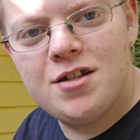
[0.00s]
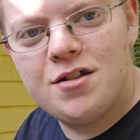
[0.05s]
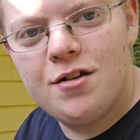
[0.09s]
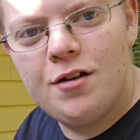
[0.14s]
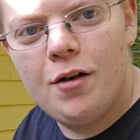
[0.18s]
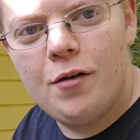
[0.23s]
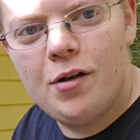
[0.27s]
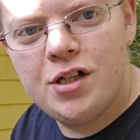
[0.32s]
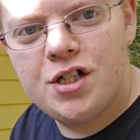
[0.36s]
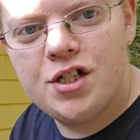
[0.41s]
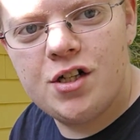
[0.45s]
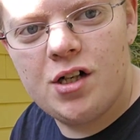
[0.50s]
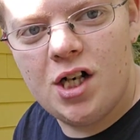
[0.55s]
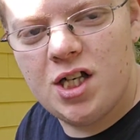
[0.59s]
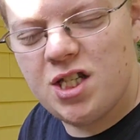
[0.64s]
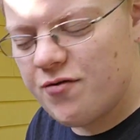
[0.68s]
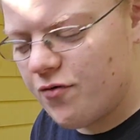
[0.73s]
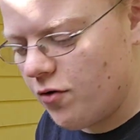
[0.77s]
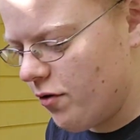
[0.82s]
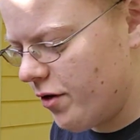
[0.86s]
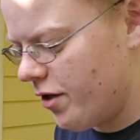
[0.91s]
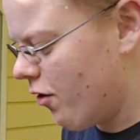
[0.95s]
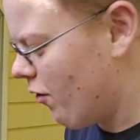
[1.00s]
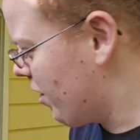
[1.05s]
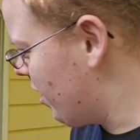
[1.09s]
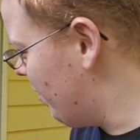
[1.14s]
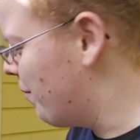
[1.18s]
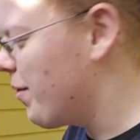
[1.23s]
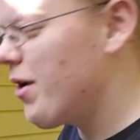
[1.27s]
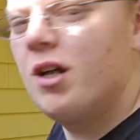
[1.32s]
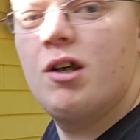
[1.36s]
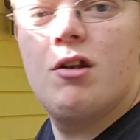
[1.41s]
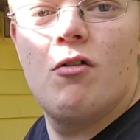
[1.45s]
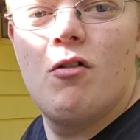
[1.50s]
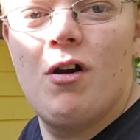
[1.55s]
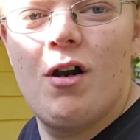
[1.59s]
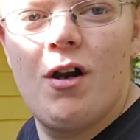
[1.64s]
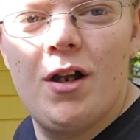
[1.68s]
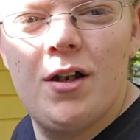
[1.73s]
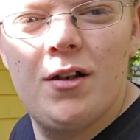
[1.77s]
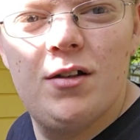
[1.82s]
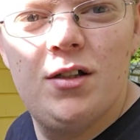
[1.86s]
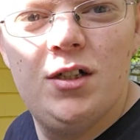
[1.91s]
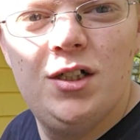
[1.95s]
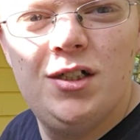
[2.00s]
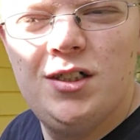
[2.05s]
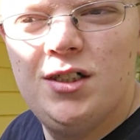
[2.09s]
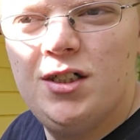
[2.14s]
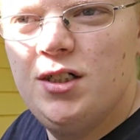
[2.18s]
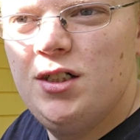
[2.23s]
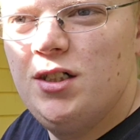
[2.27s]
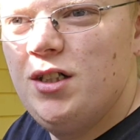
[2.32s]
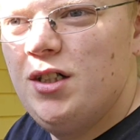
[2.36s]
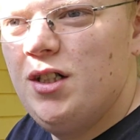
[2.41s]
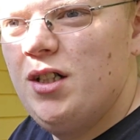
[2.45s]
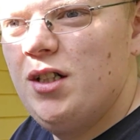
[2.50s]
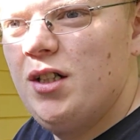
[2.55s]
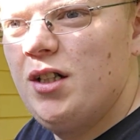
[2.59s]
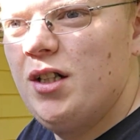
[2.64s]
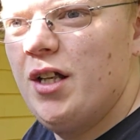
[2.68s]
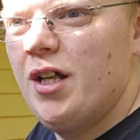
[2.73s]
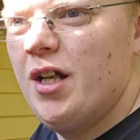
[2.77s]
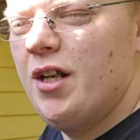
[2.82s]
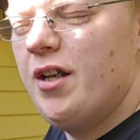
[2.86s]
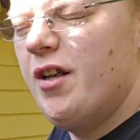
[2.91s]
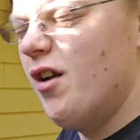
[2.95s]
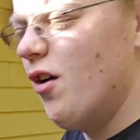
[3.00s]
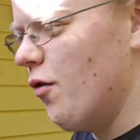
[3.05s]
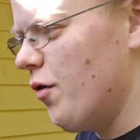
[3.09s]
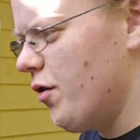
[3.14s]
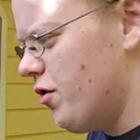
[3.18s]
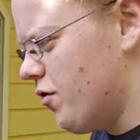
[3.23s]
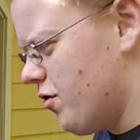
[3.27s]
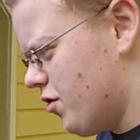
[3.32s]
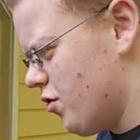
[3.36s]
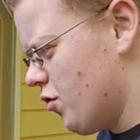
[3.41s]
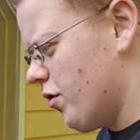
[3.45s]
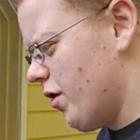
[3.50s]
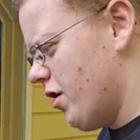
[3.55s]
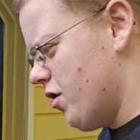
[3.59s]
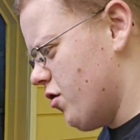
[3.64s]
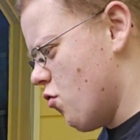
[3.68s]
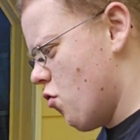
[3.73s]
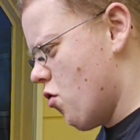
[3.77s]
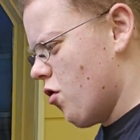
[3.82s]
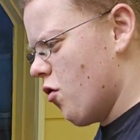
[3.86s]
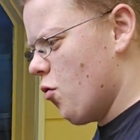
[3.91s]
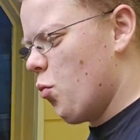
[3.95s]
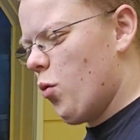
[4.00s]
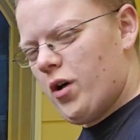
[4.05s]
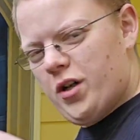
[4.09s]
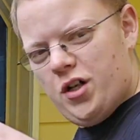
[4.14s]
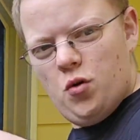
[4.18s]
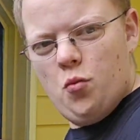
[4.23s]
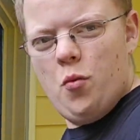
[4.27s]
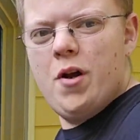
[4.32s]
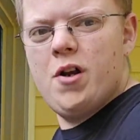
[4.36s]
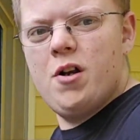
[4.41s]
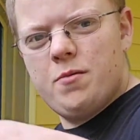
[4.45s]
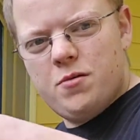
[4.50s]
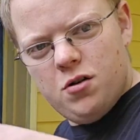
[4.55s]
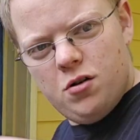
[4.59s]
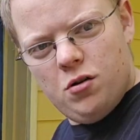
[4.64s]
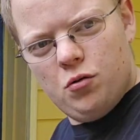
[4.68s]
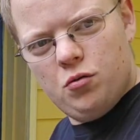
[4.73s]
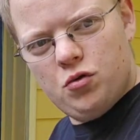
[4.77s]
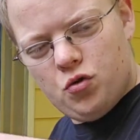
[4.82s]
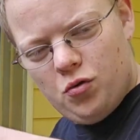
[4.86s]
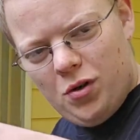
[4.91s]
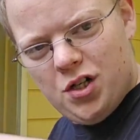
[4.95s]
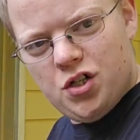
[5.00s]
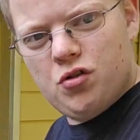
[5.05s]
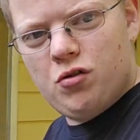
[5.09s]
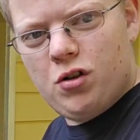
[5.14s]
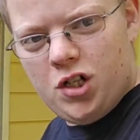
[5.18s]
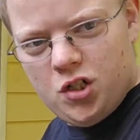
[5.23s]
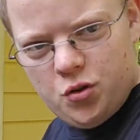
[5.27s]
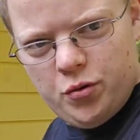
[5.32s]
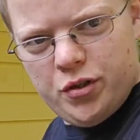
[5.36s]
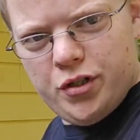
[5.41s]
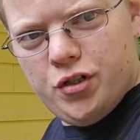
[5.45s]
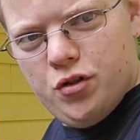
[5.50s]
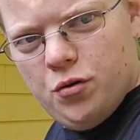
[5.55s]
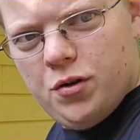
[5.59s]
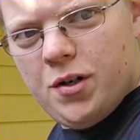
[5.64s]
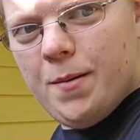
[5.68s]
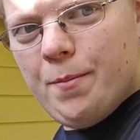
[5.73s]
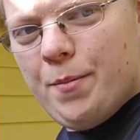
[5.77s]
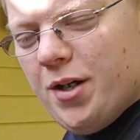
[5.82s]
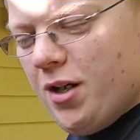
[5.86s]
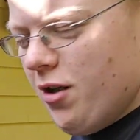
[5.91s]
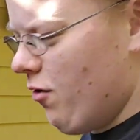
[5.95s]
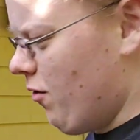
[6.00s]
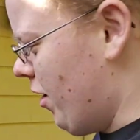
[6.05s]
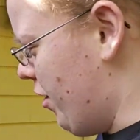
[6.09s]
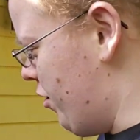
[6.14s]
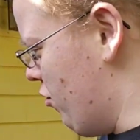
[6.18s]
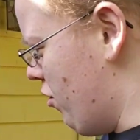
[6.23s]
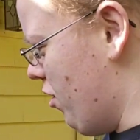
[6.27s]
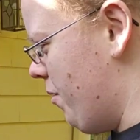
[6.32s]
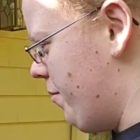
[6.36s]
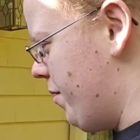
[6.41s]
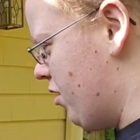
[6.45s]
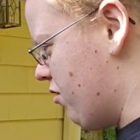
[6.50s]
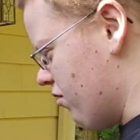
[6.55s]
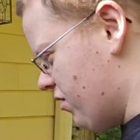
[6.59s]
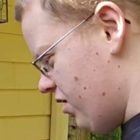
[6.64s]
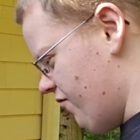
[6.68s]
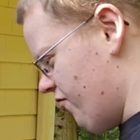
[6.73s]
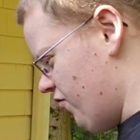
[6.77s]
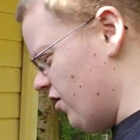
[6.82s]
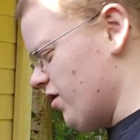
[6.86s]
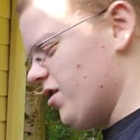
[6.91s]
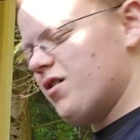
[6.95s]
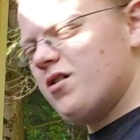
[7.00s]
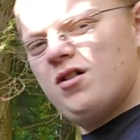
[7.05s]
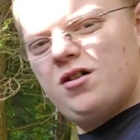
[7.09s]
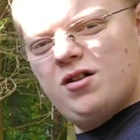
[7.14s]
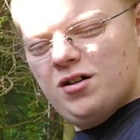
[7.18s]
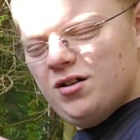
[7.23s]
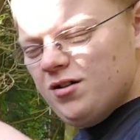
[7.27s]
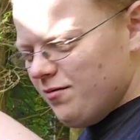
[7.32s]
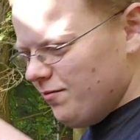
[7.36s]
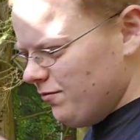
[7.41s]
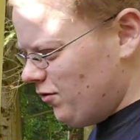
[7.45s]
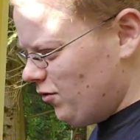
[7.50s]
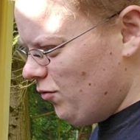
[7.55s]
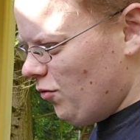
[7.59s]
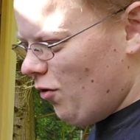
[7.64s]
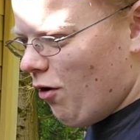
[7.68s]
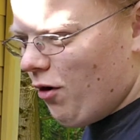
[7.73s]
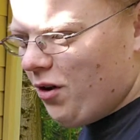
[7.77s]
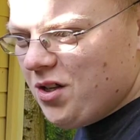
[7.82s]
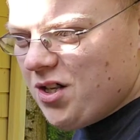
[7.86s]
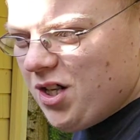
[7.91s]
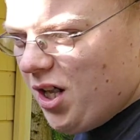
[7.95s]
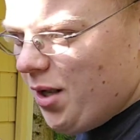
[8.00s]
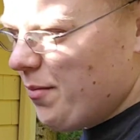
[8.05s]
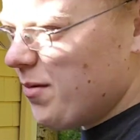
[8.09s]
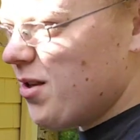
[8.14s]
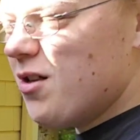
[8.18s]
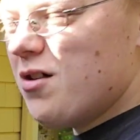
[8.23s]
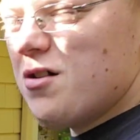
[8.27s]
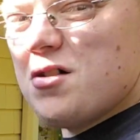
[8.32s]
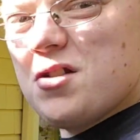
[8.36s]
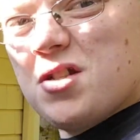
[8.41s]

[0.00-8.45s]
You know, it's stressful. You don't get paid a lot. And, you know, in order to work your way up to those restaurants where you do get paid a lot, you got to be cooking for, like, a long time. Years.